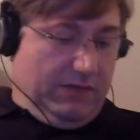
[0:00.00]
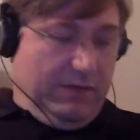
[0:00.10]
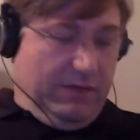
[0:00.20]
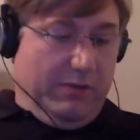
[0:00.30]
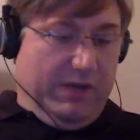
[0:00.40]

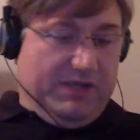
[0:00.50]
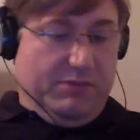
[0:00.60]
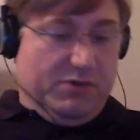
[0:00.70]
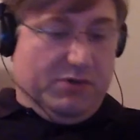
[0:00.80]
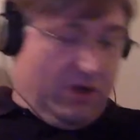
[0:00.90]
in many ways
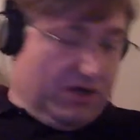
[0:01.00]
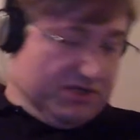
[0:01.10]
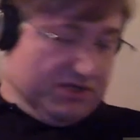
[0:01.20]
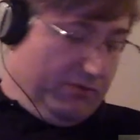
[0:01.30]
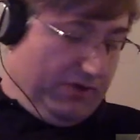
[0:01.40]
the most
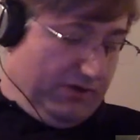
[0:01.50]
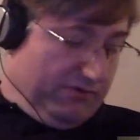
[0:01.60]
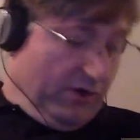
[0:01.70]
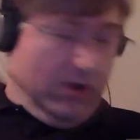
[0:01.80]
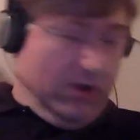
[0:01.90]
awesome
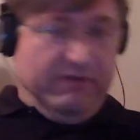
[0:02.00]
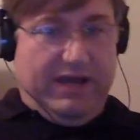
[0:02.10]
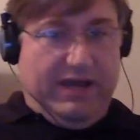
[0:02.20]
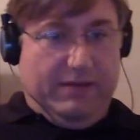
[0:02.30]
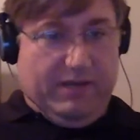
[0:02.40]
of all, if I
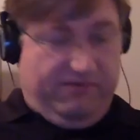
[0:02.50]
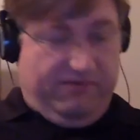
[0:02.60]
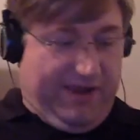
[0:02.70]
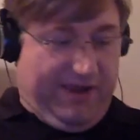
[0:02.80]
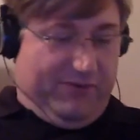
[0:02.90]
had to pick a
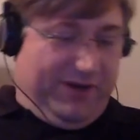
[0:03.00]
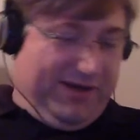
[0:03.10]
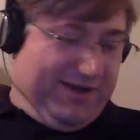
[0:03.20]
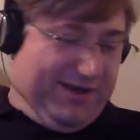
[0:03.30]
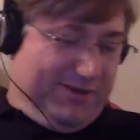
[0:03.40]

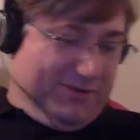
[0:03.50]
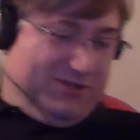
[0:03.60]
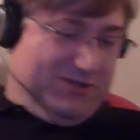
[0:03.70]
favorite, which is